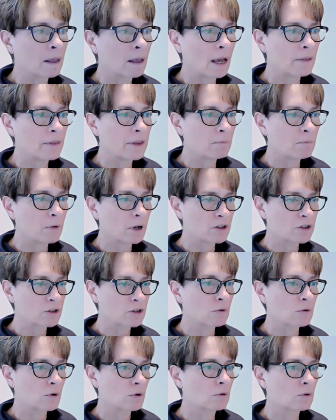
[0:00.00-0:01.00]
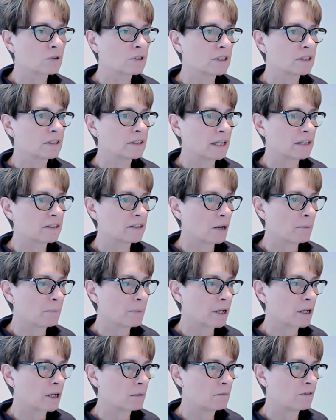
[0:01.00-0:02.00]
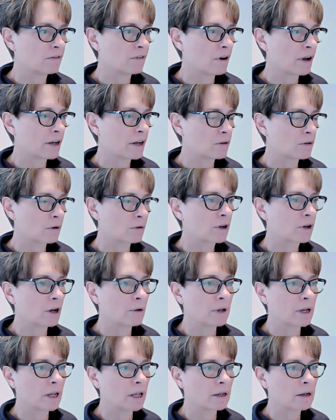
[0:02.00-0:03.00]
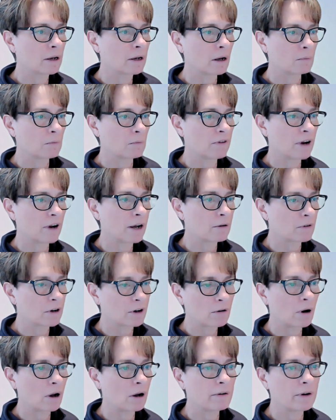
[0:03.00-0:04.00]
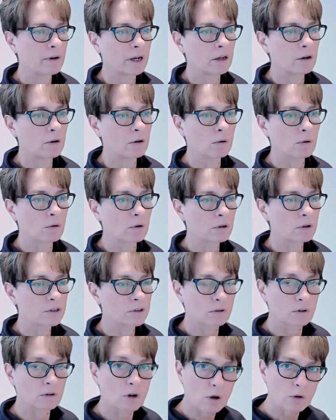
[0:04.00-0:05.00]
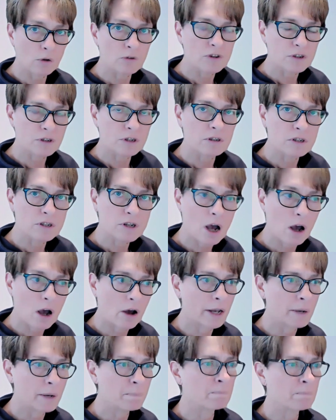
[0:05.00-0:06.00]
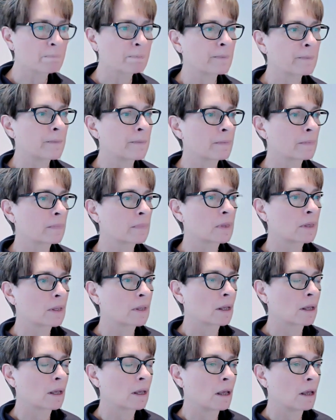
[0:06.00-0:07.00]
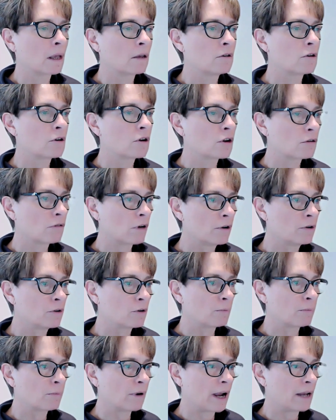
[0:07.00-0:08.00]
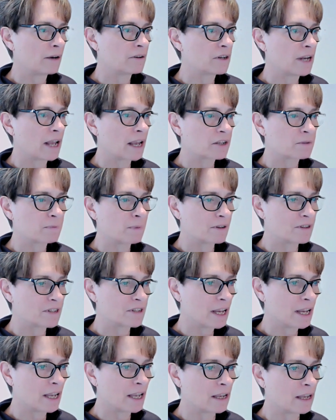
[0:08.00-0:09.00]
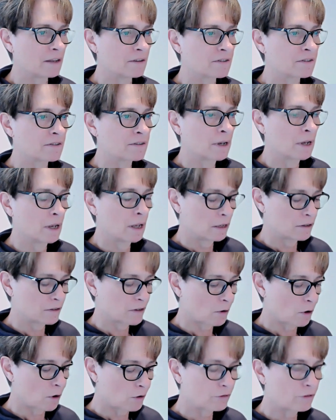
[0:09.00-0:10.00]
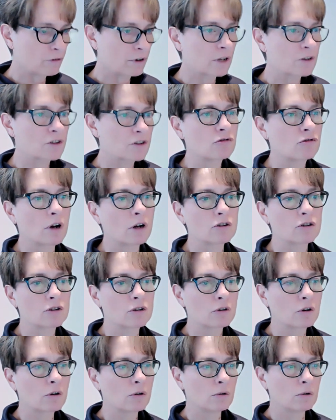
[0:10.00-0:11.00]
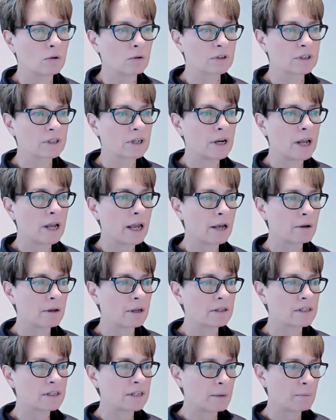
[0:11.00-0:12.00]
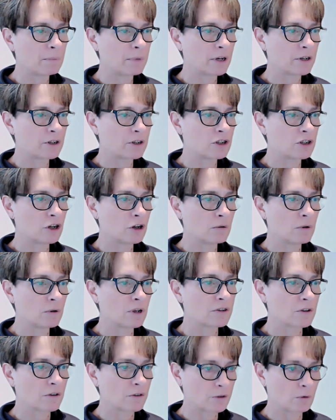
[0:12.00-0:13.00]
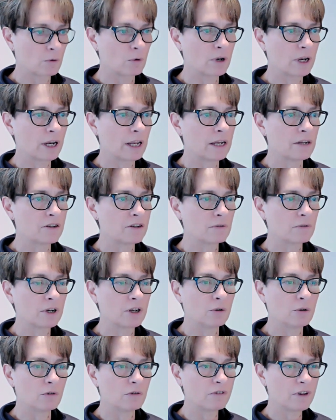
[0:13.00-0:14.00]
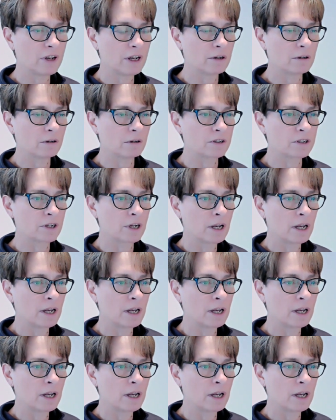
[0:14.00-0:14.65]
And then once your course is set up, it can provide ongoing income without requiring your sort of constant time. You can grow your brand and expertise. So offering a structured course can establish you as a thought leader in your field,